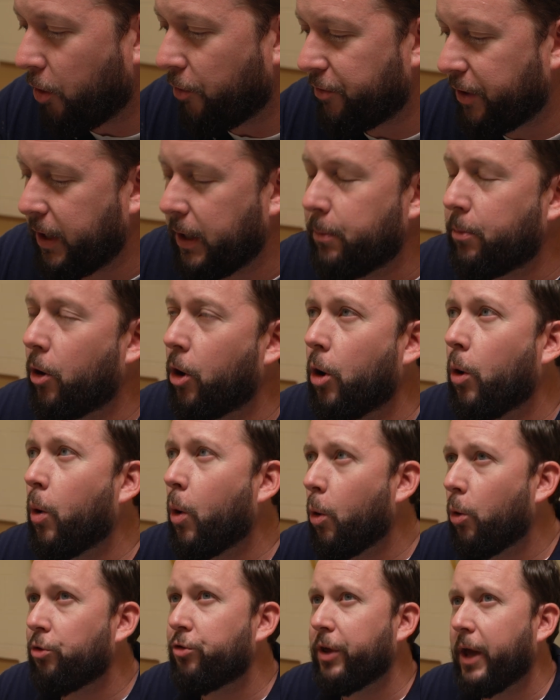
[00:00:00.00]
of any burrow
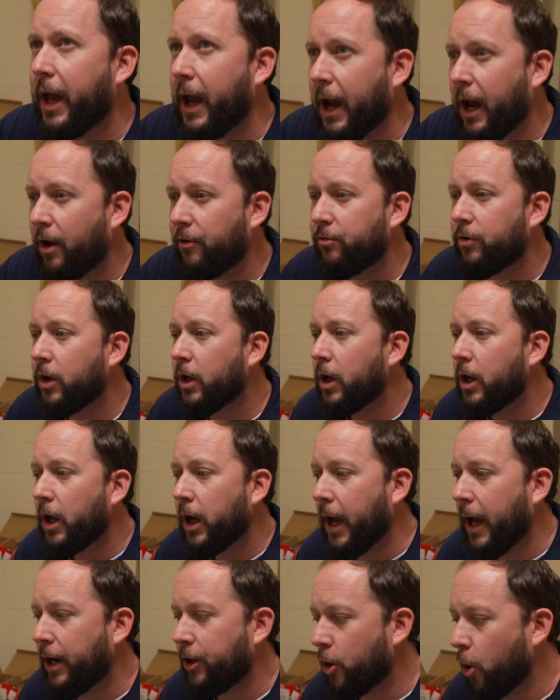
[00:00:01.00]
holes they have
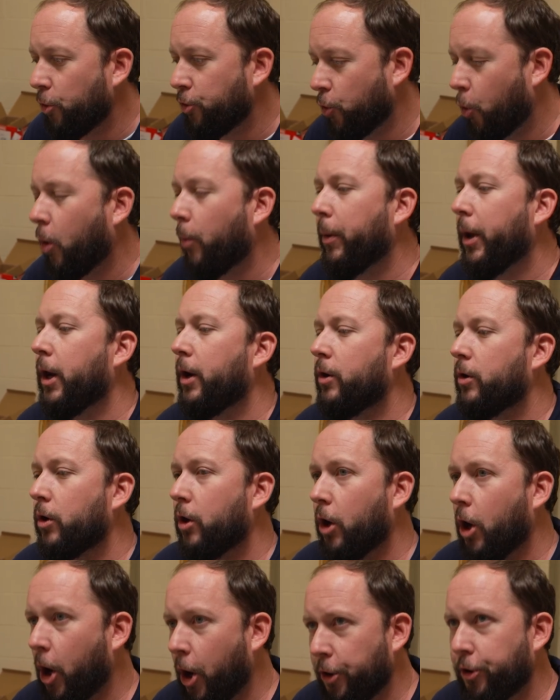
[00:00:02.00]
and go dormant
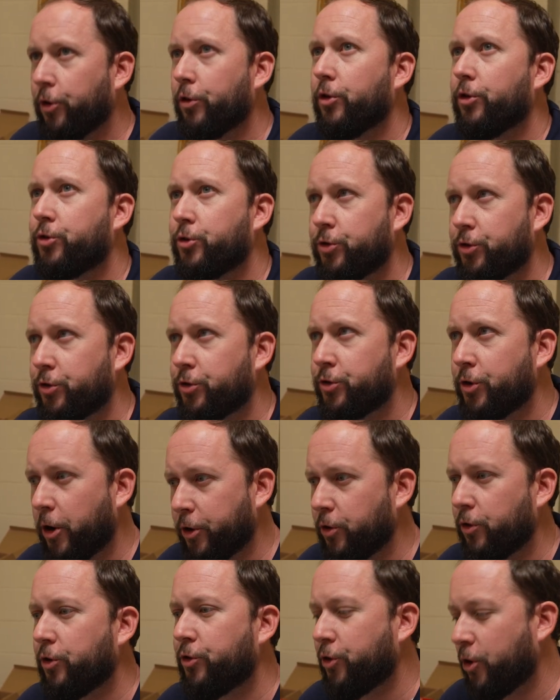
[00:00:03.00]
under
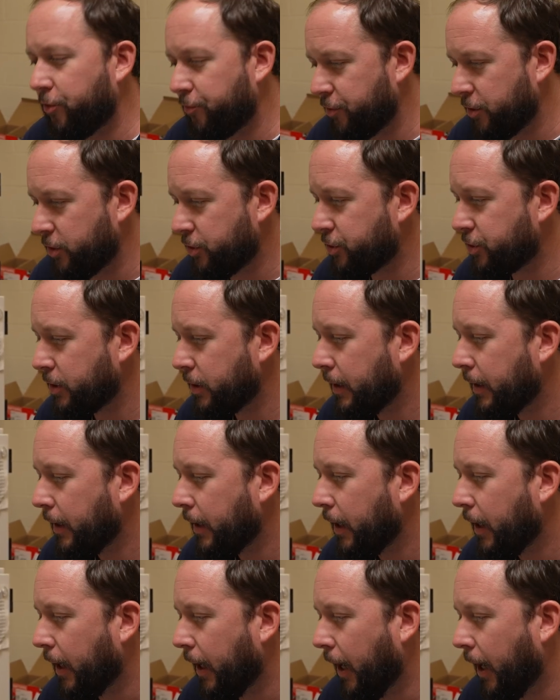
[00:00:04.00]
the surface.
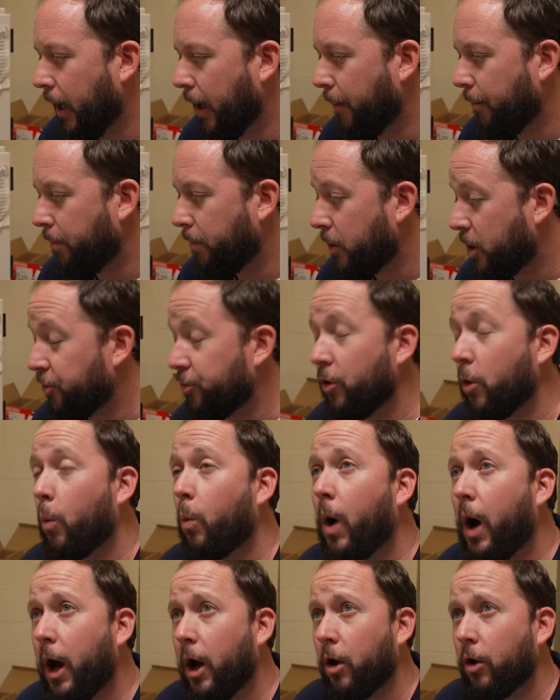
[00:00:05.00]
Because in the
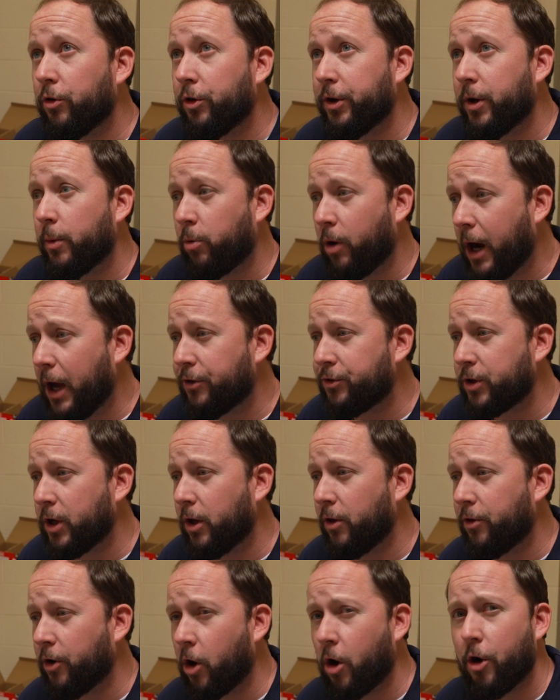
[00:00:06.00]
wild in
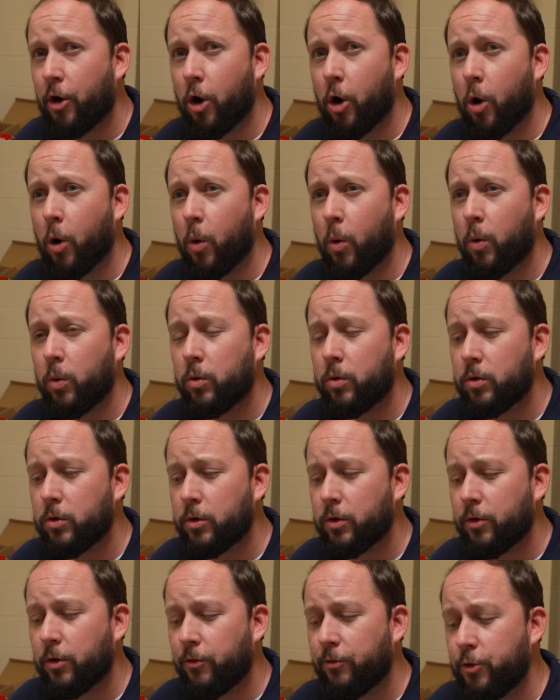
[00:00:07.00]
Nebraska, there are no
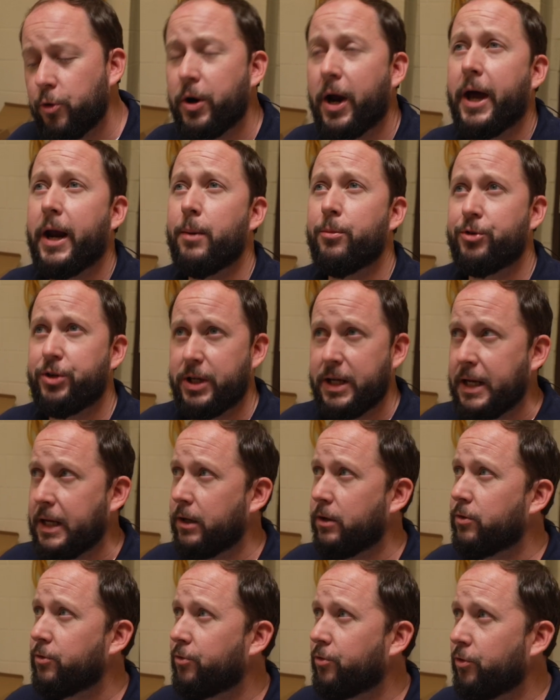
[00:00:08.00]
food items to
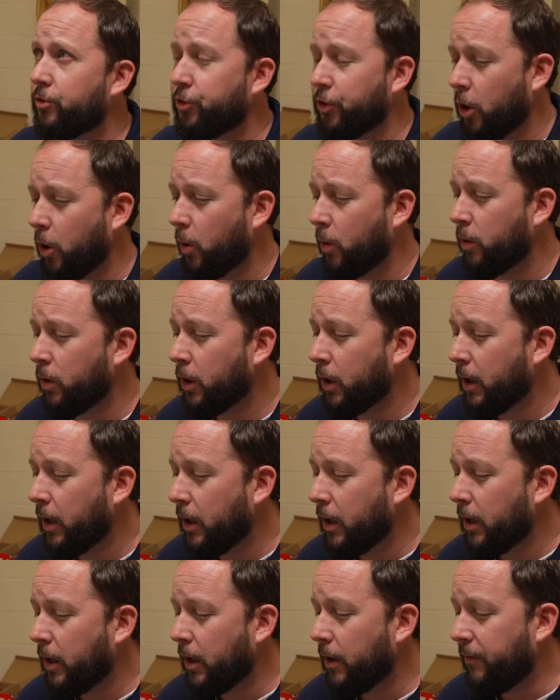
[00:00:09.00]
eat. So
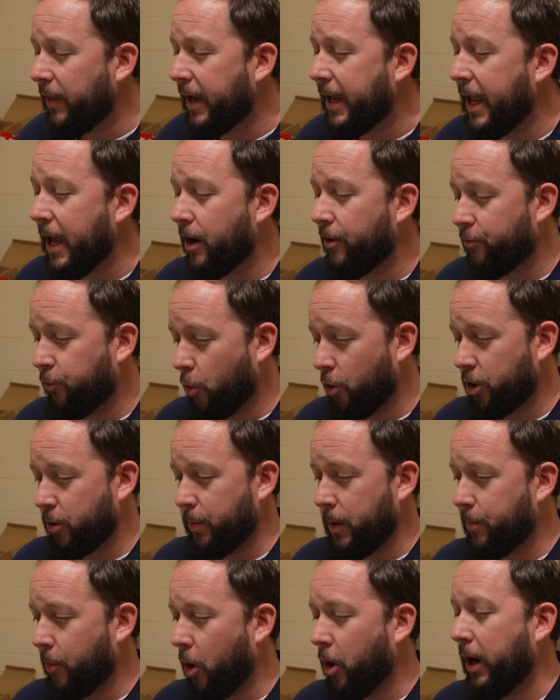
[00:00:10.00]
they can't afford to
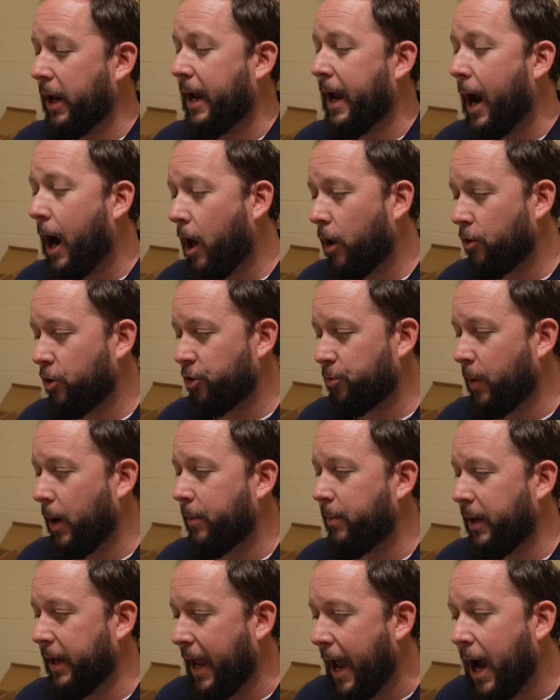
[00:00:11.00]
be burning calories by
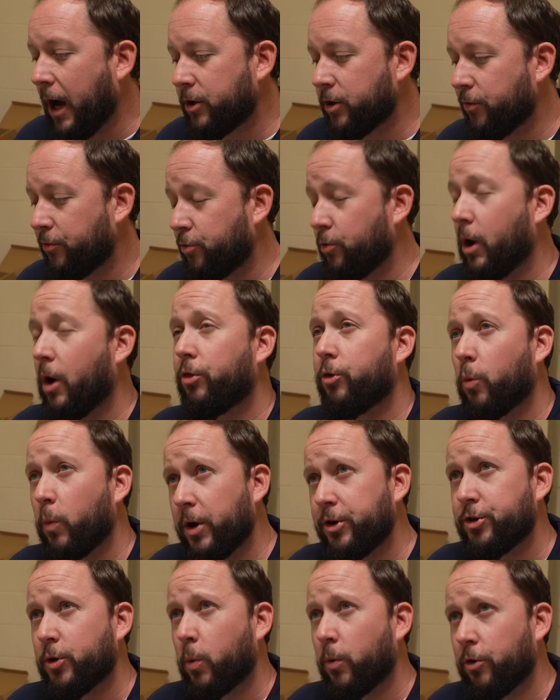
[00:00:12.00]
being active throughout the
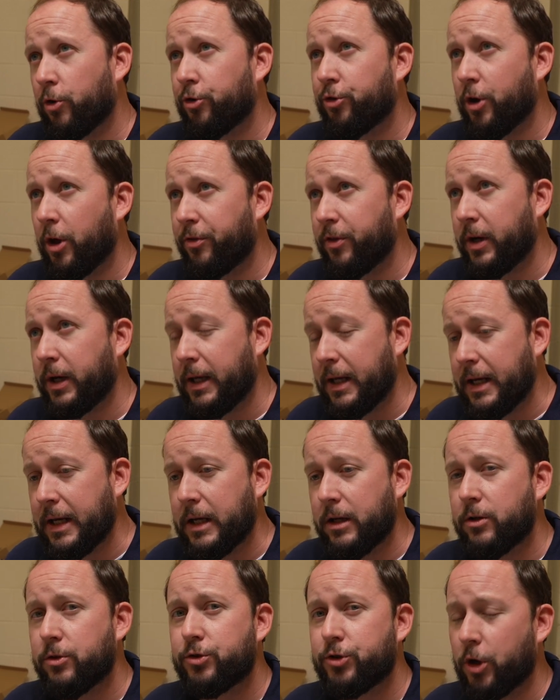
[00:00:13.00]
winter when there's nothing to
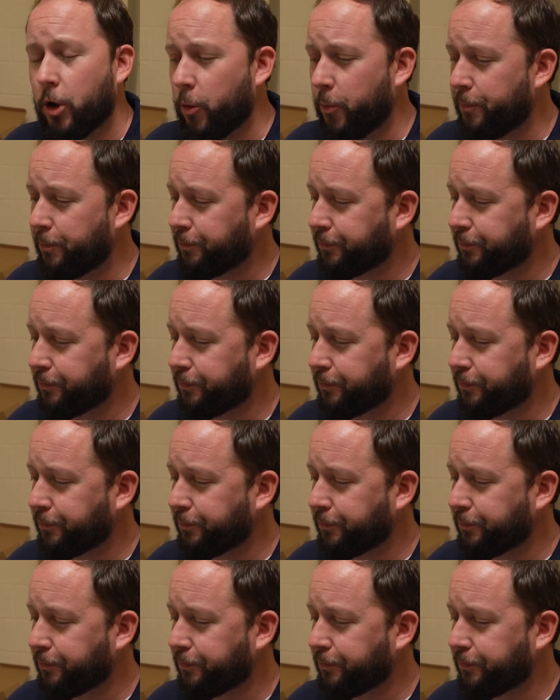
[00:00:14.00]
eat. So